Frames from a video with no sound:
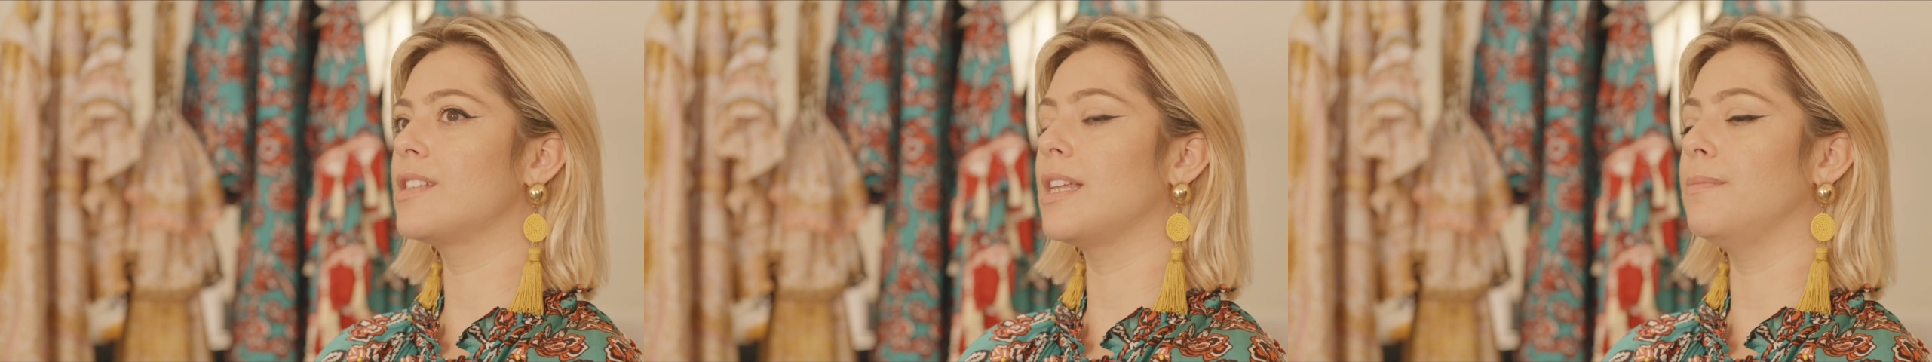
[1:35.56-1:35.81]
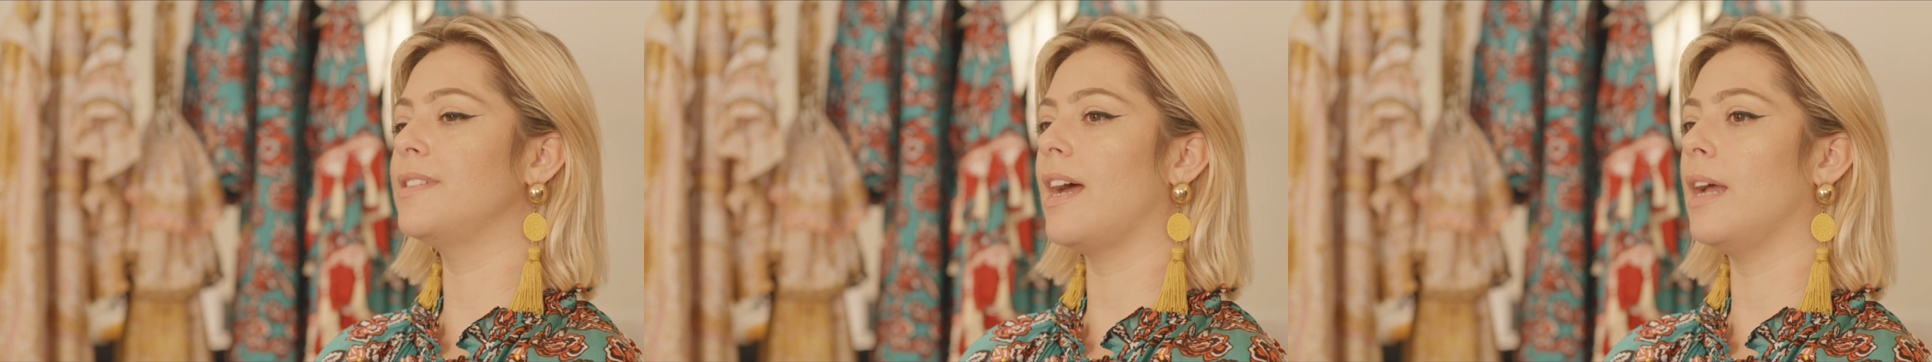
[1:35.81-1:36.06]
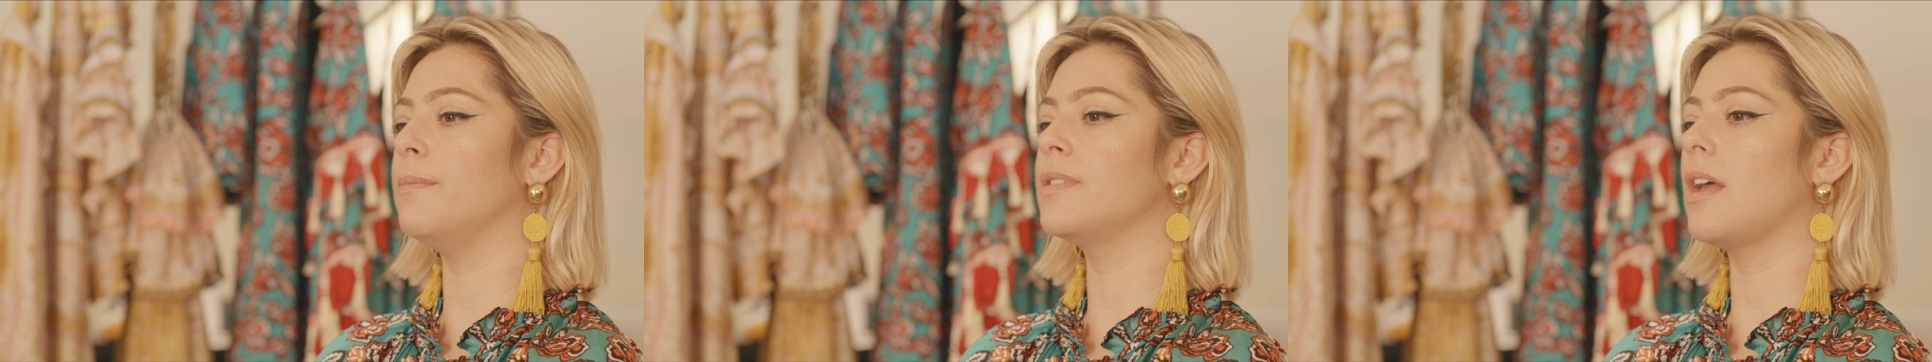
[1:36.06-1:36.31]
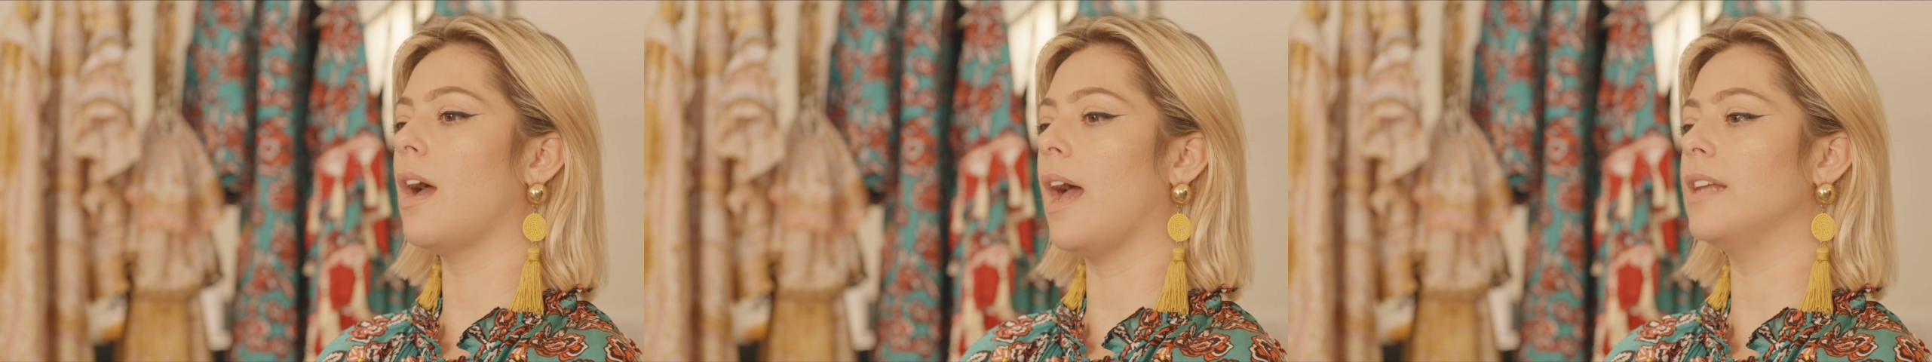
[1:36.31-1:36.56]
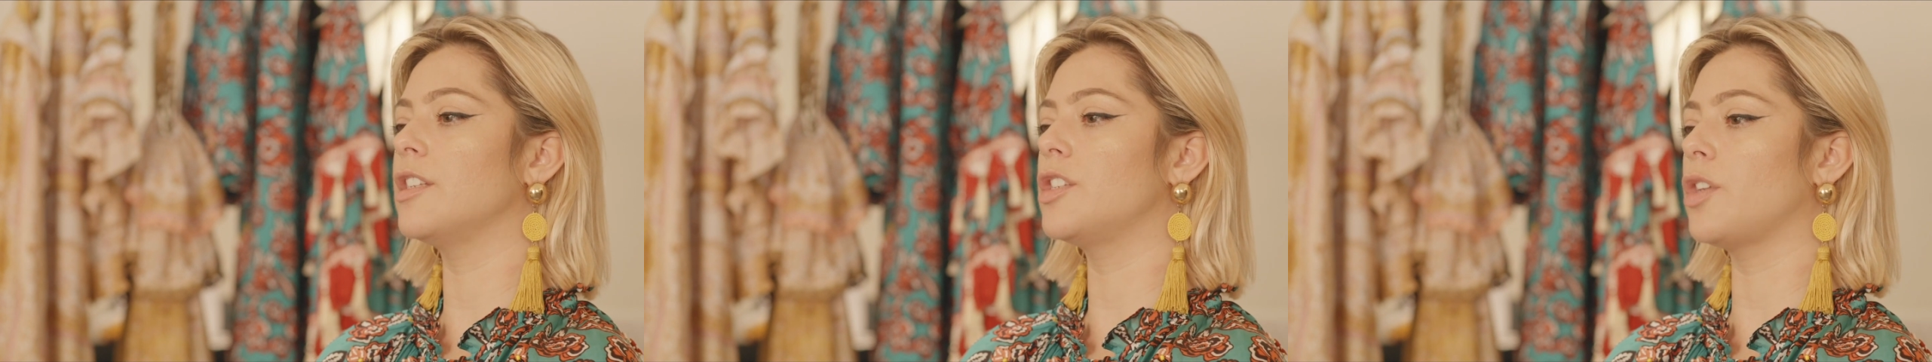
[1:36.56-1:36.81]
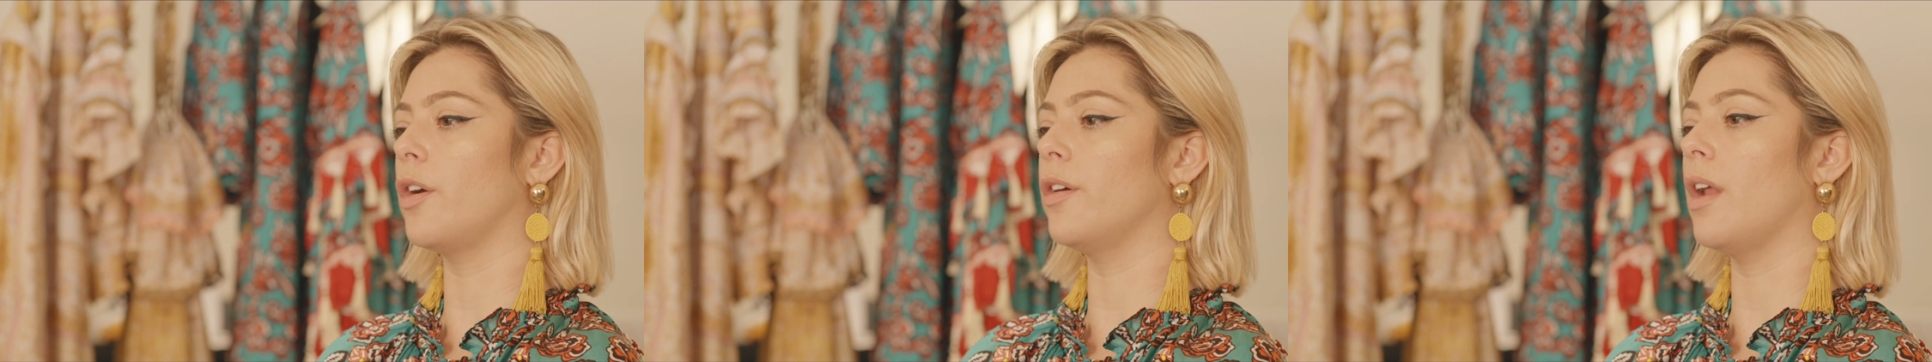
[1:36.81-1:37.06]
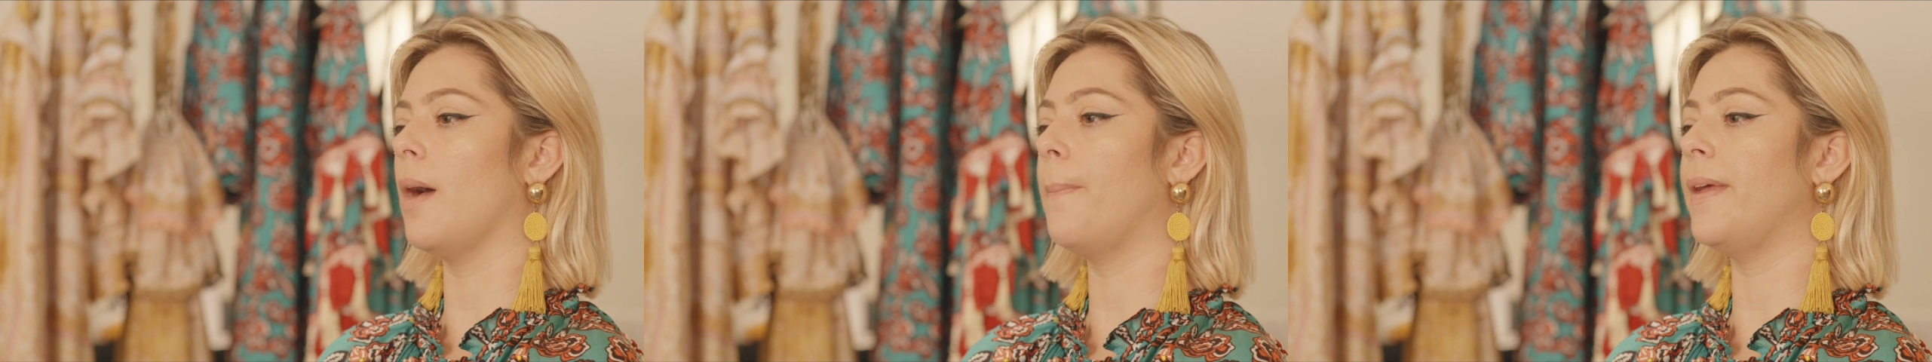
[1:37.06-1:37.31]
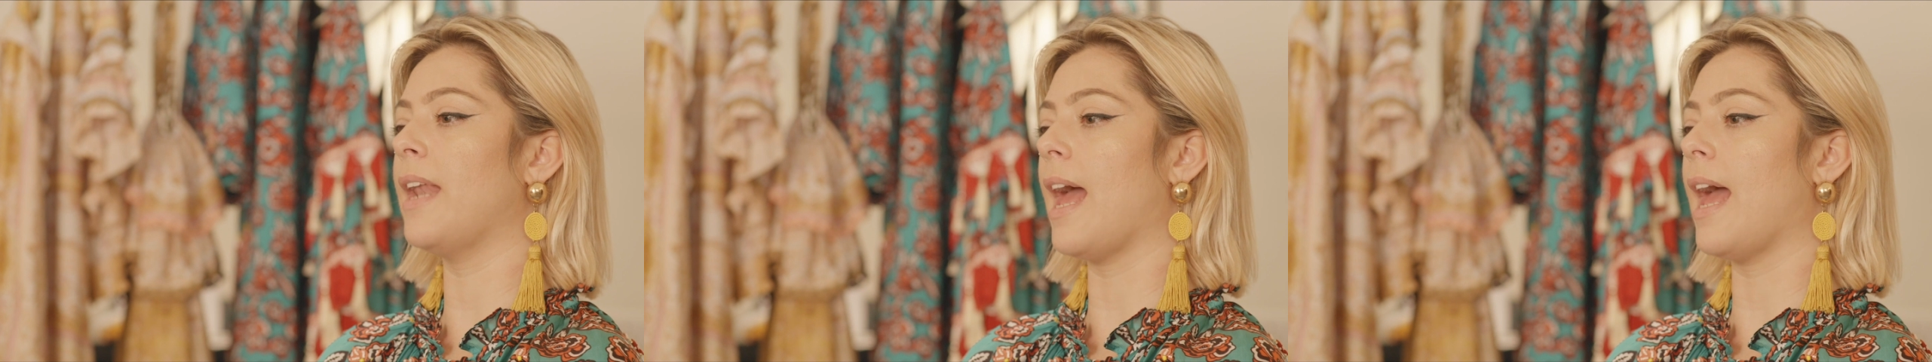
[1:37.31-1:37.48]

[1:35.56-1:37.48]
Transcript: sometimes as a startup and